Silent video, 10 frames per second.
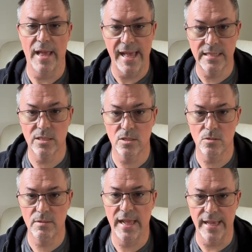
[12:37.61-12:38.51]
As
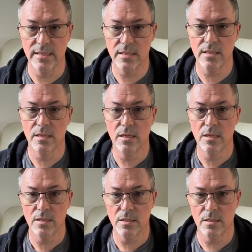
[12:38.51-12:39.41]
soon as
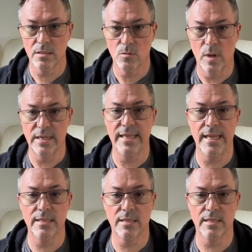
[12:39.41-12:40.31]
one
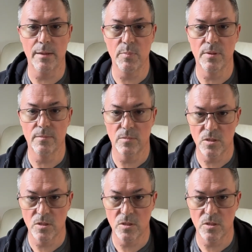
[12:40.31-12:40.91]
tenses up,